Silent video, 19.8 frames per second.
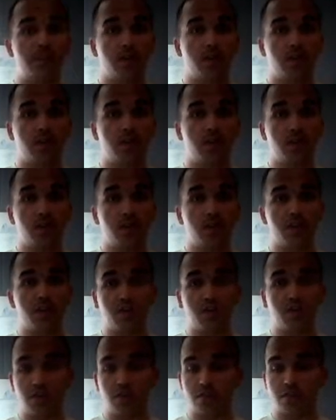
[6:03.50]

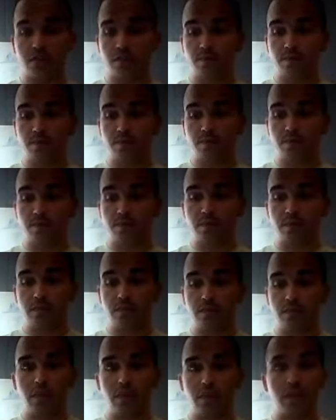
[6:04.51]
earlier
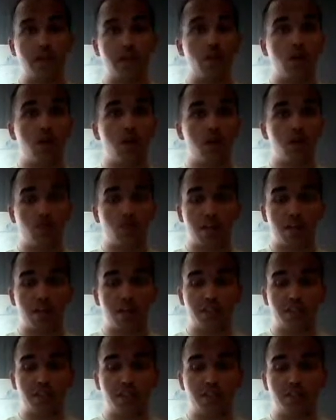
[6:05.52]
than all the other
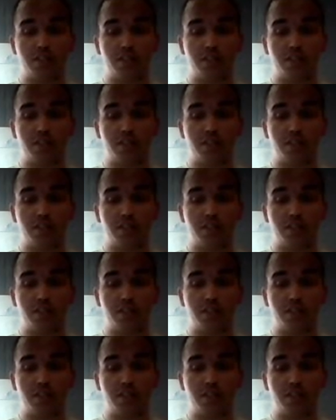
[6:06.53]
branches.